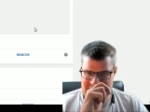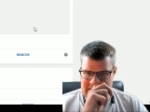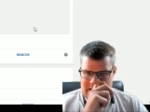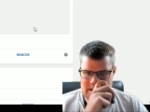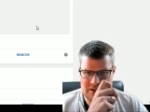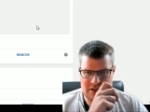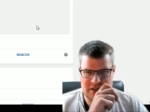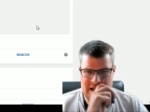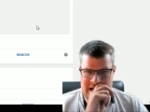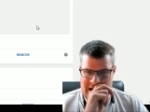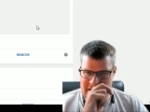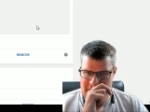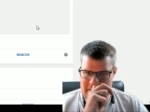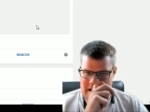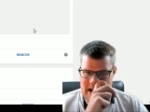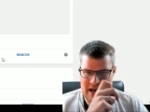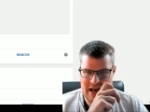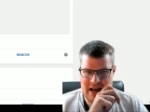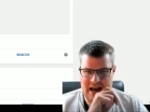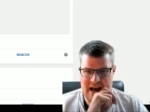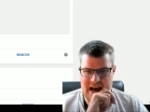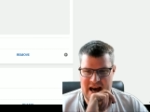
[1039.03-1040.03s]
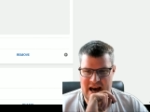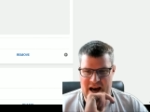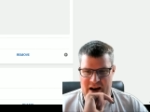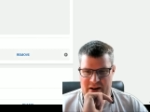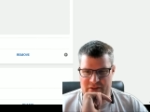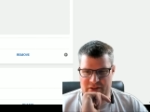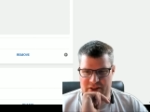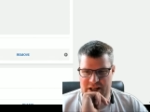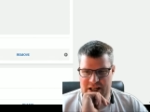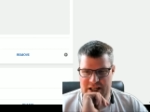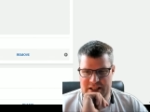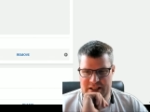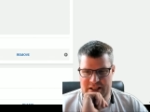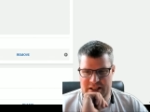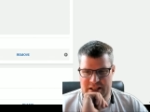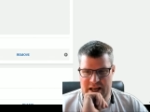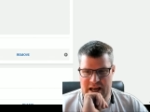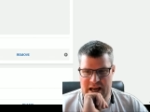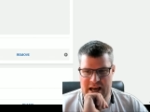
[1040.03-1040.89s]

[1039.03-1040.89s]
So now I have this